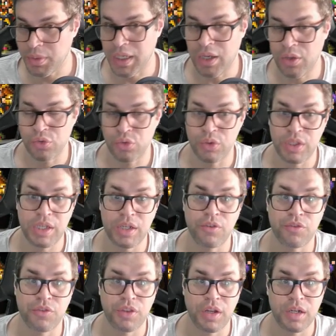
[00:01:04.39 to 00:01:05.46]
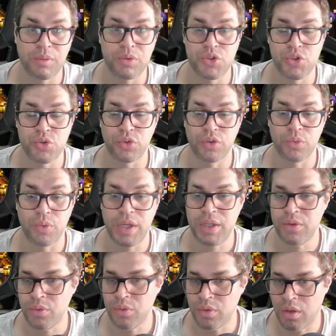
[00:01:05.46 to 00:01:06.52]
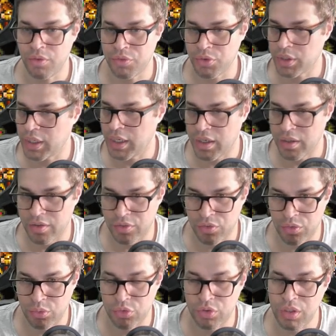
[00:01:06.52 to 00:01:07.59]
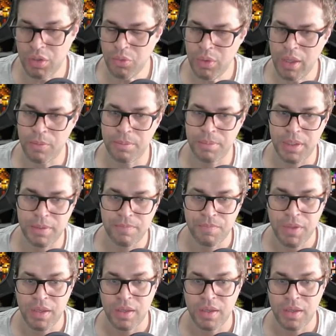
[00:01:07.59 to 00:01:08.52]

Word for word: but also on the end of turn we choose a random of your characters to steal LP